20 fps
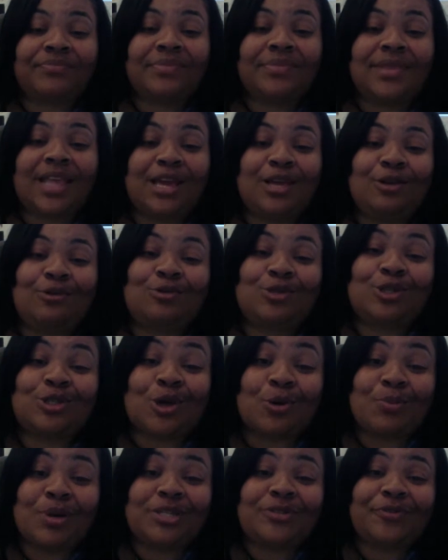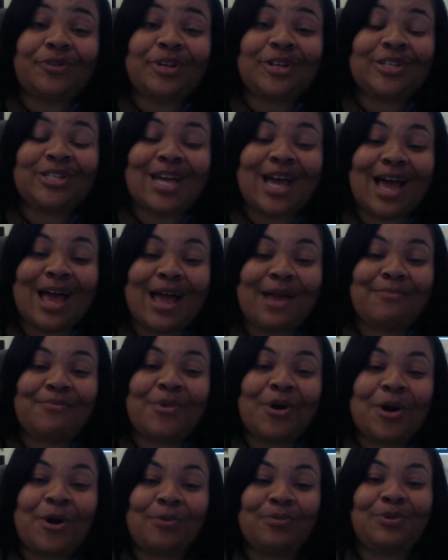Thank you so much for your time.
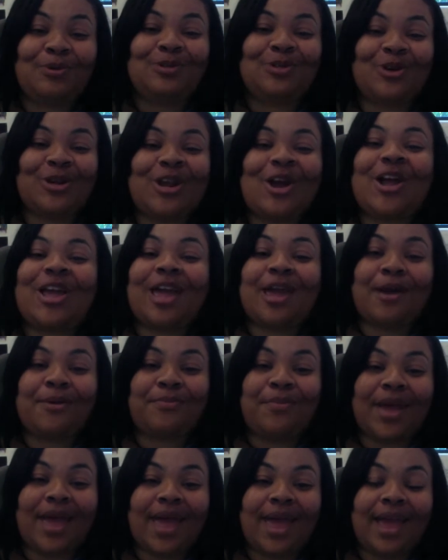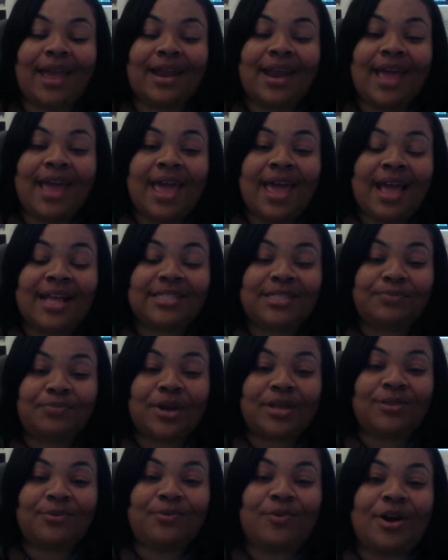Hope you join our campaign and
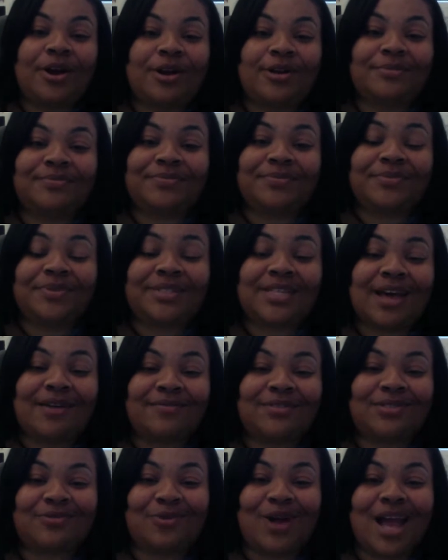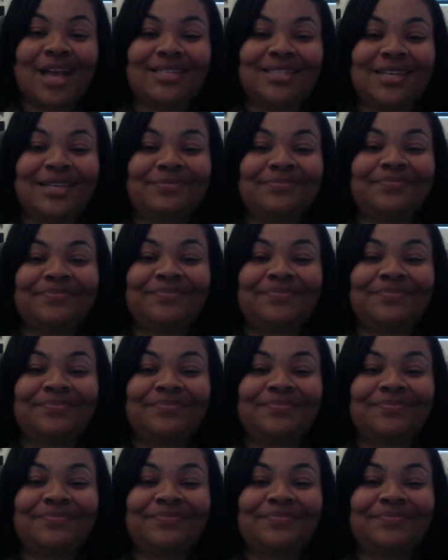spread the word. S.A.V.A's rising.